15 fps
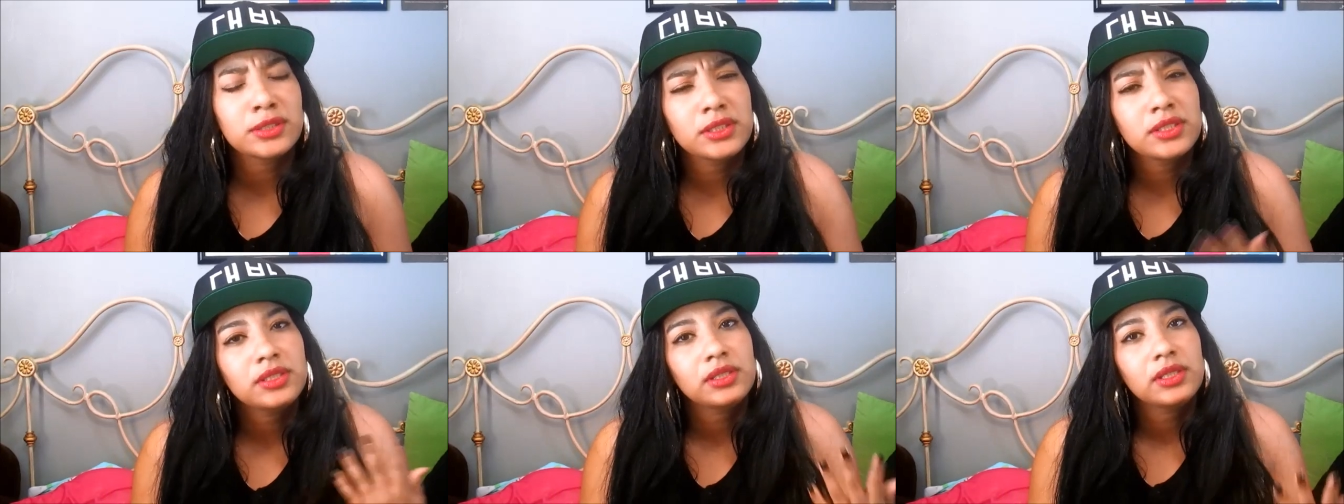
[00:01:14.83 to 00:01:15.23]

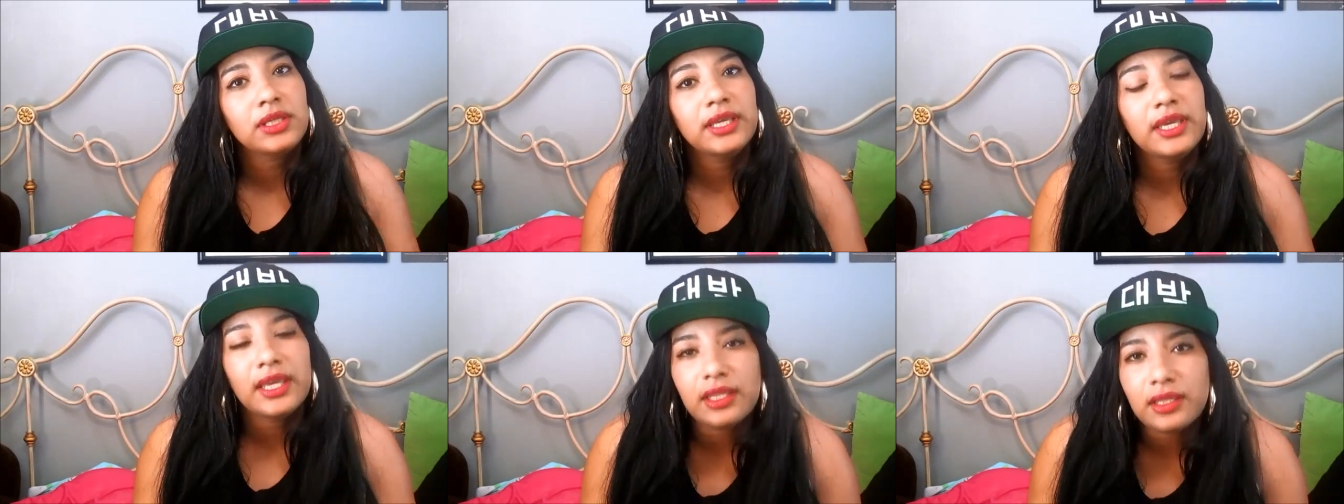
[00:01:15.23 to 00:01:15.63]
to
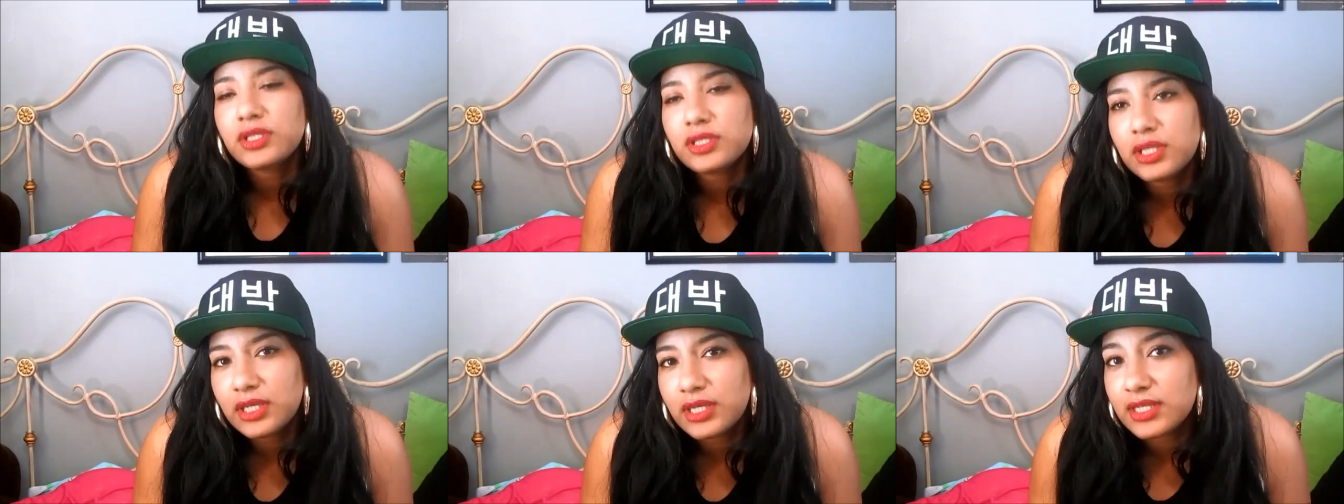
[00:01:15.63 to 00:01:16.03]
get
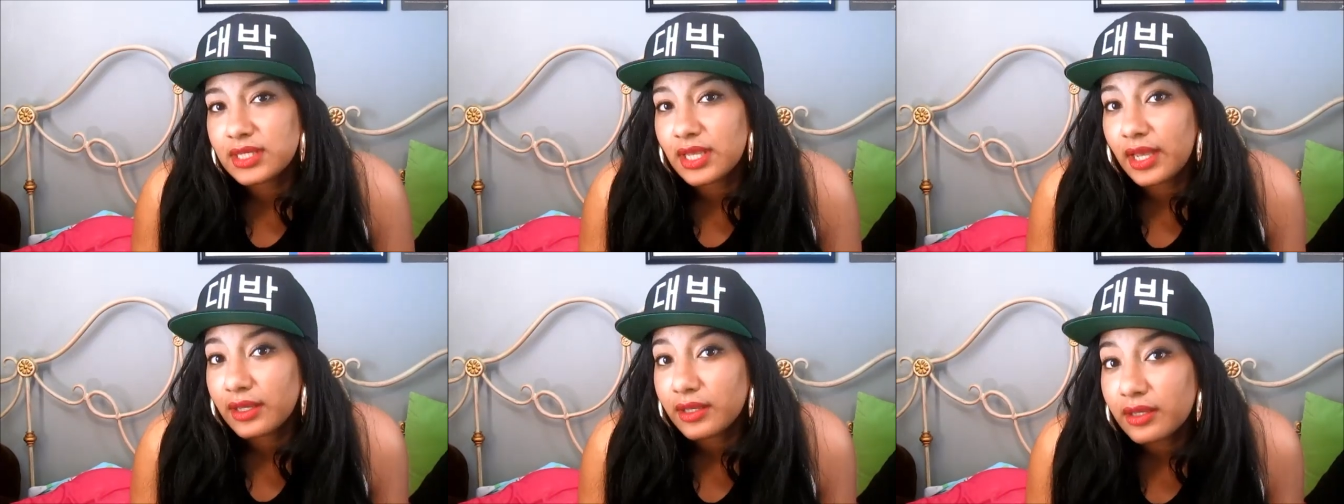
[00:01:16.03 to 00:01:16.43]
as good as
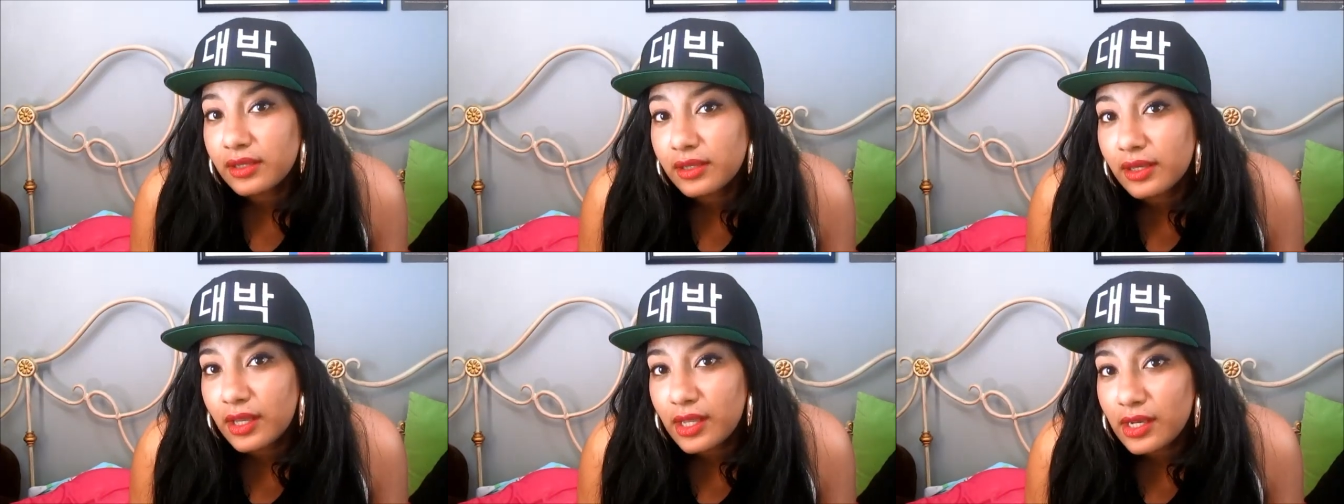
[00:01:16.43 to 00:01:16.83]
I
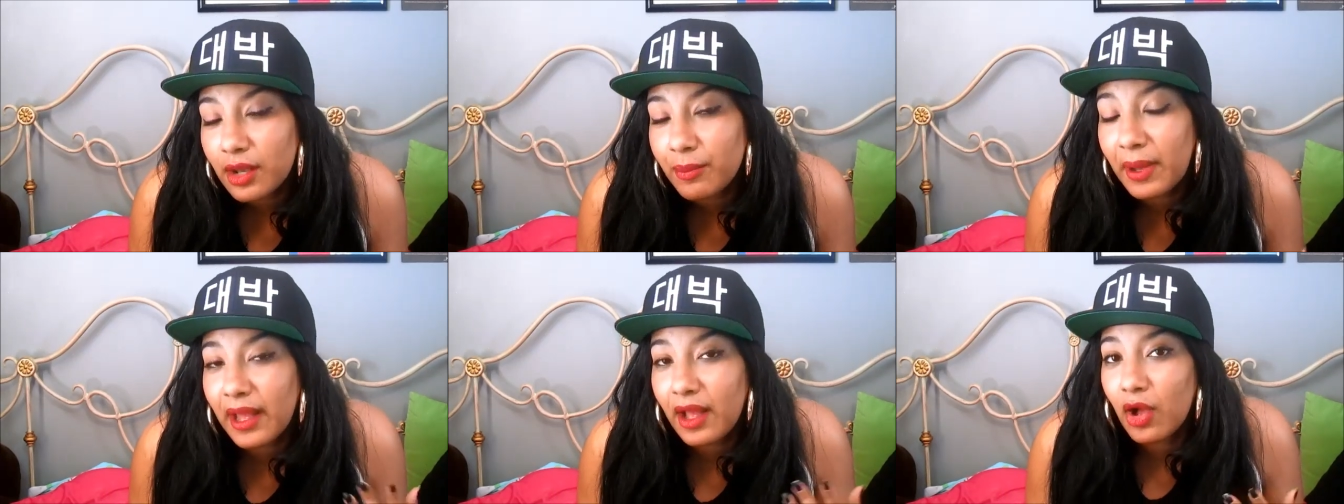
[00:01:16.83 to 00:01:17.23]
could
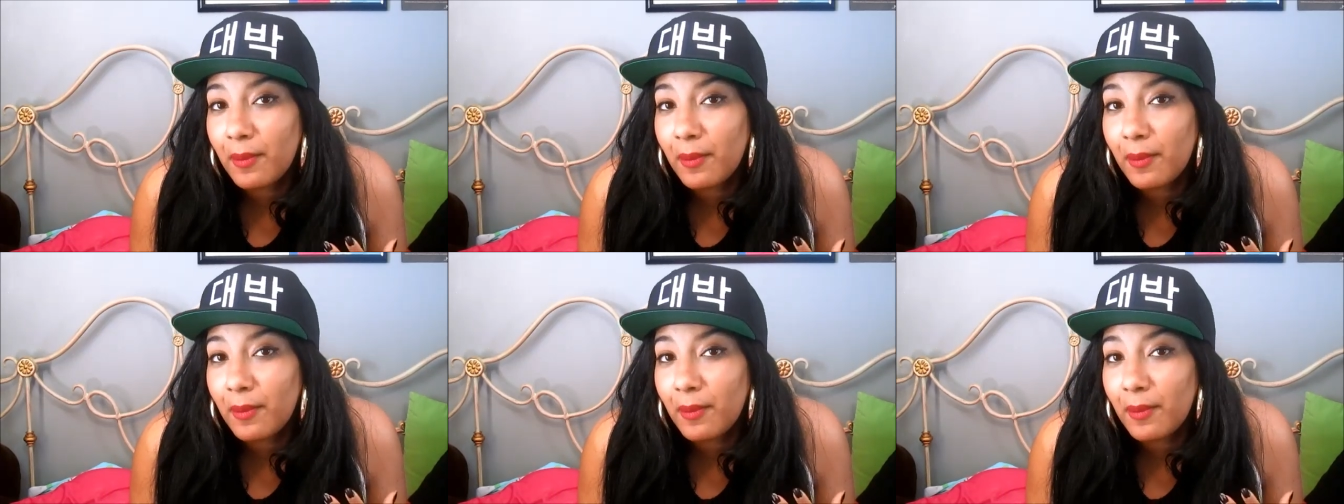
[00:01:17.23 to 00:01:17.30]
about uh,